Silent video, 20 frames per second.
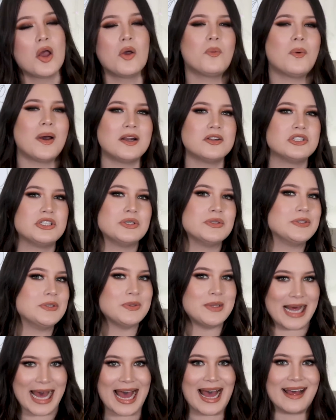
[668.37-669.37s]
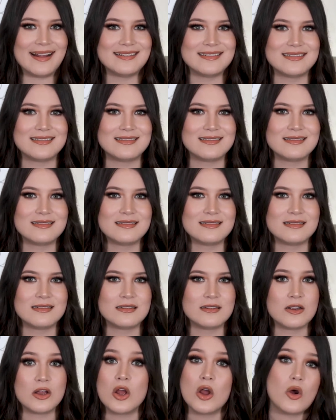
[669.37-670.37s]
Why don't you do that?
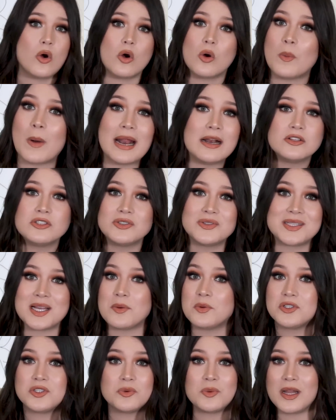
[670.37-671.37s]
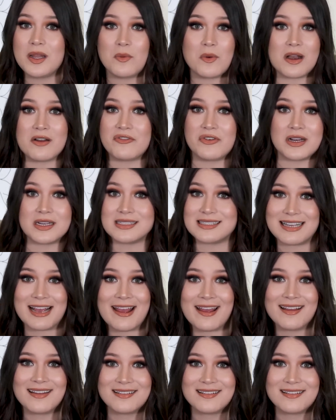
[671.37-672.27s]
Or why don't you say what you really want to fucking say?